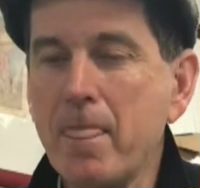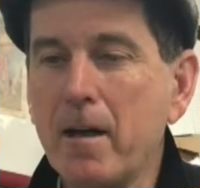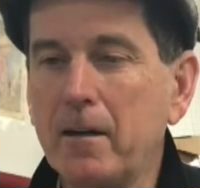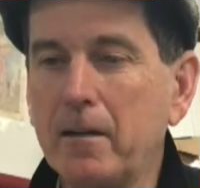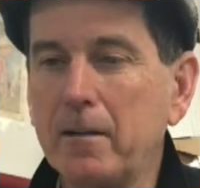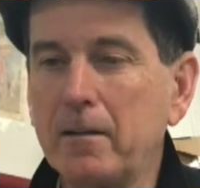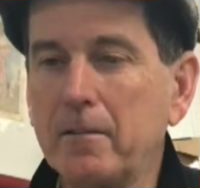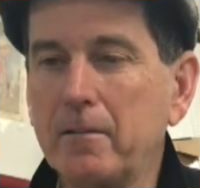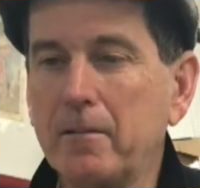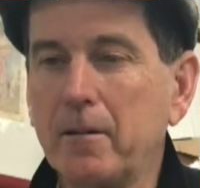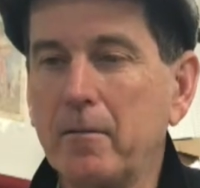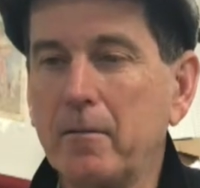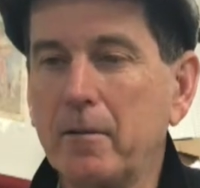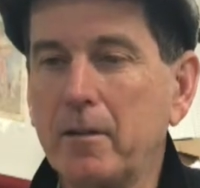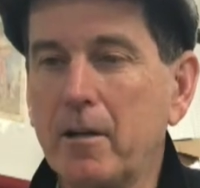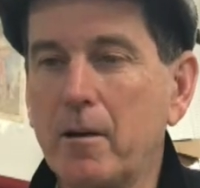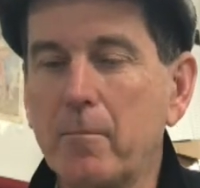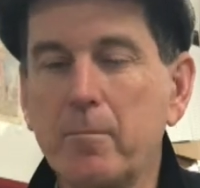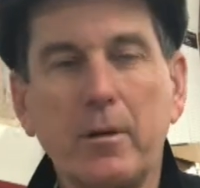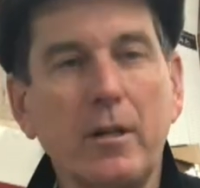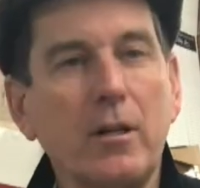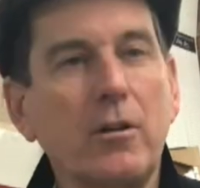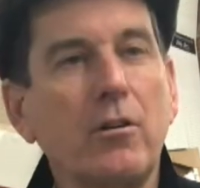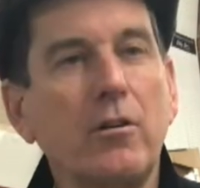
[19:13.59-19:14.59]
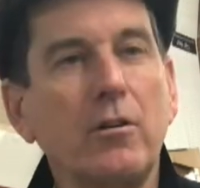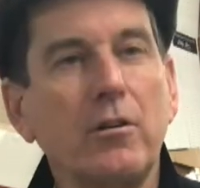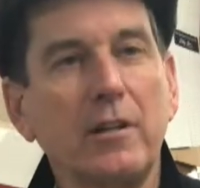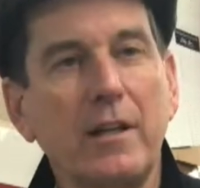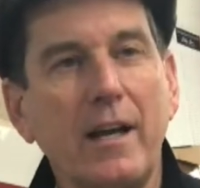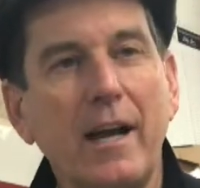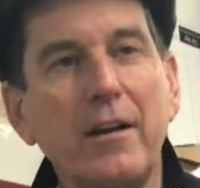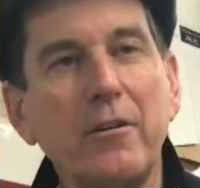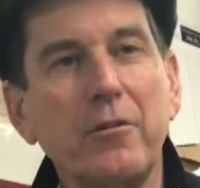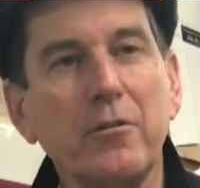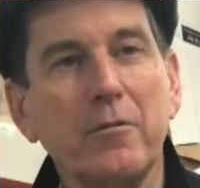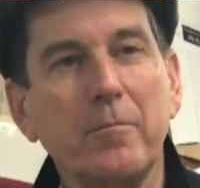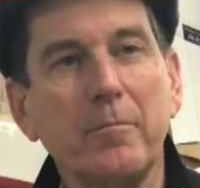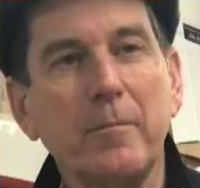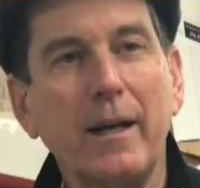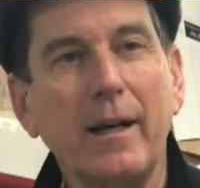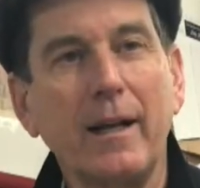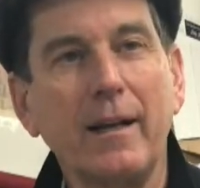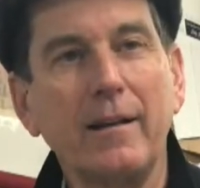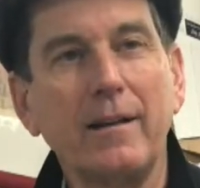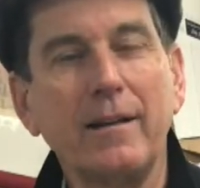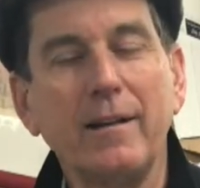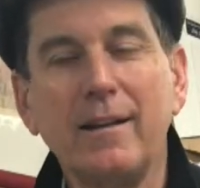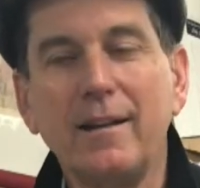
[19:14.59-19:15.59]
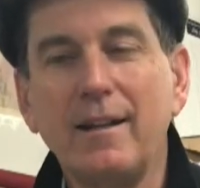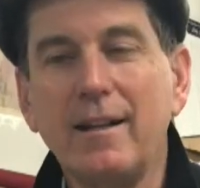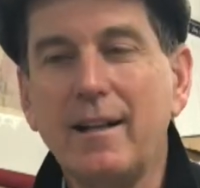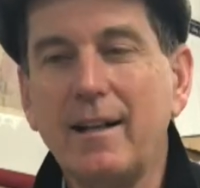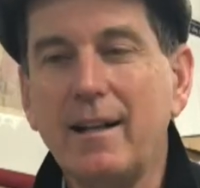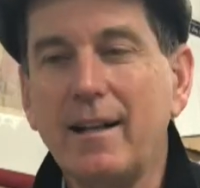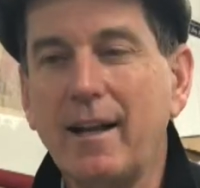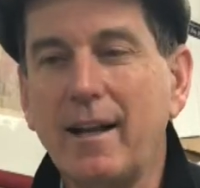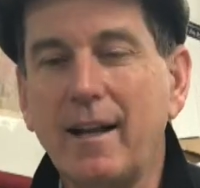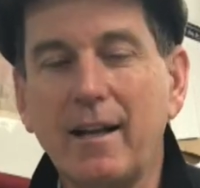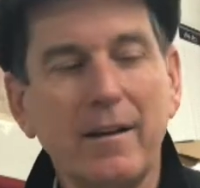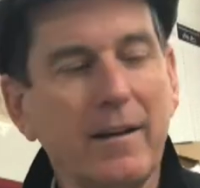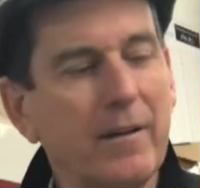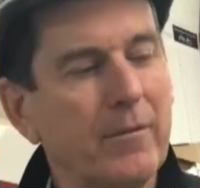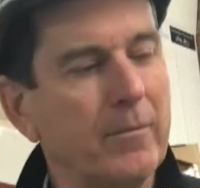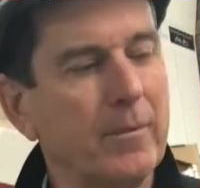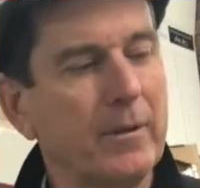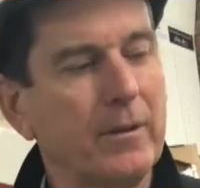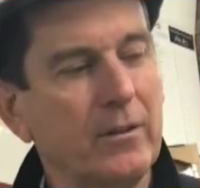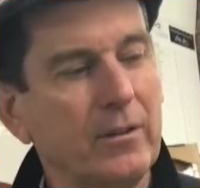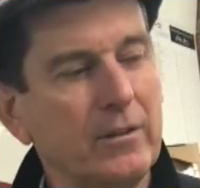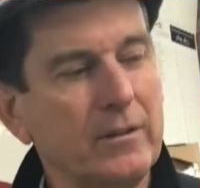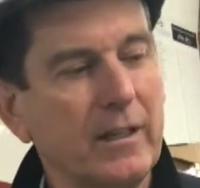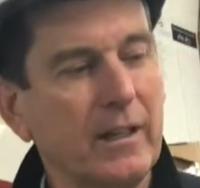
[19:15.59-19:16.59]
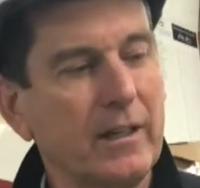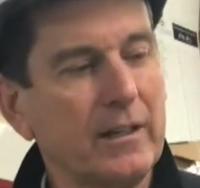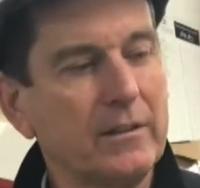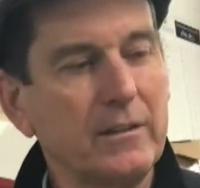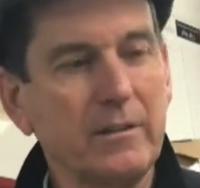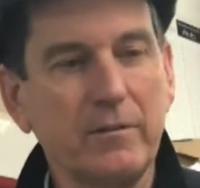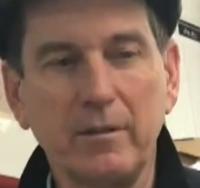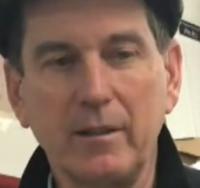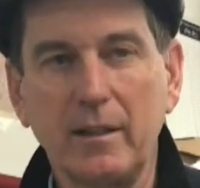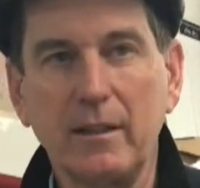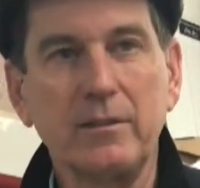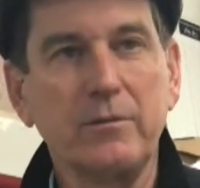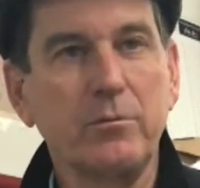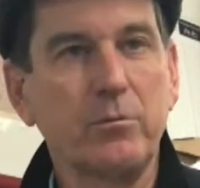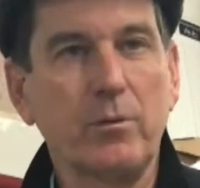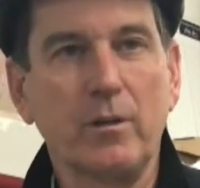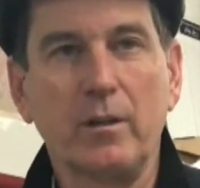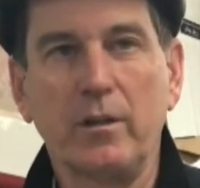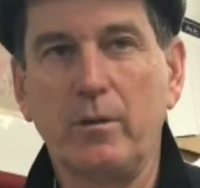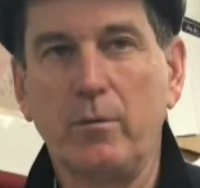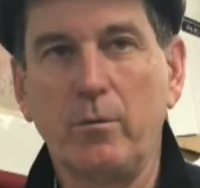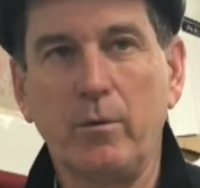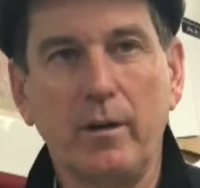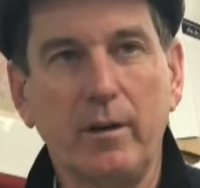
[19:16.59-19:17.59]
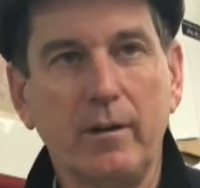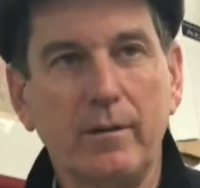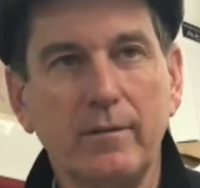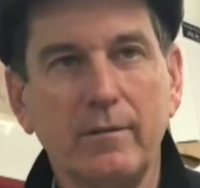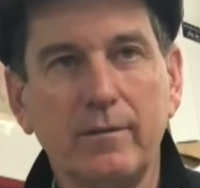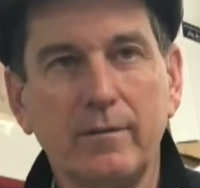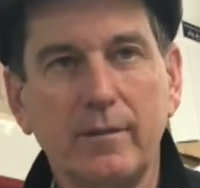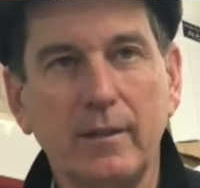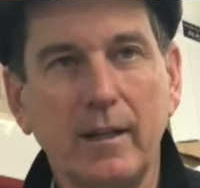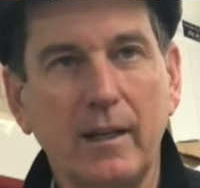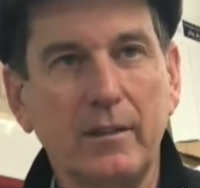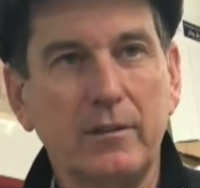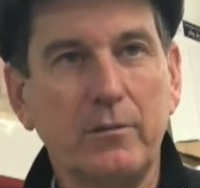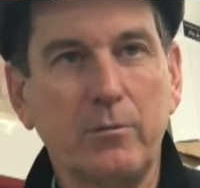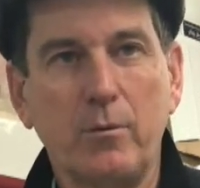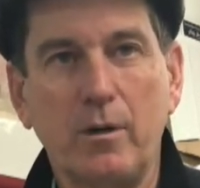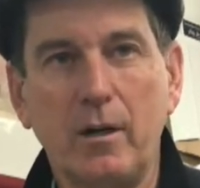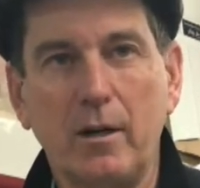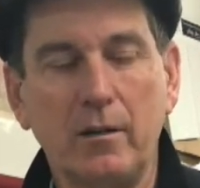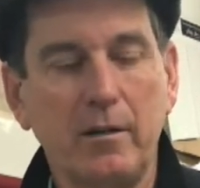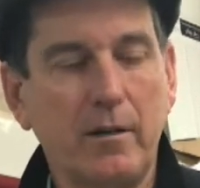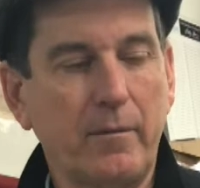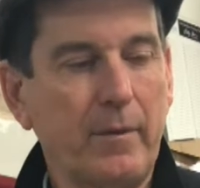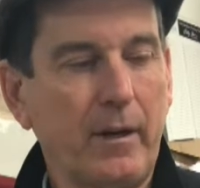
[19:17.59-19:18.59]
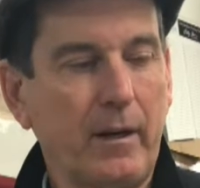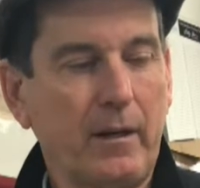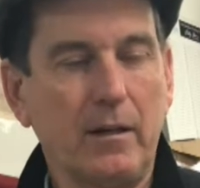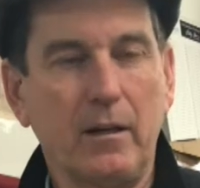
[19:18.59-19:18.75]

of a company called Langert made. And everybody looked at it and said, well, that's really weird. That's wild.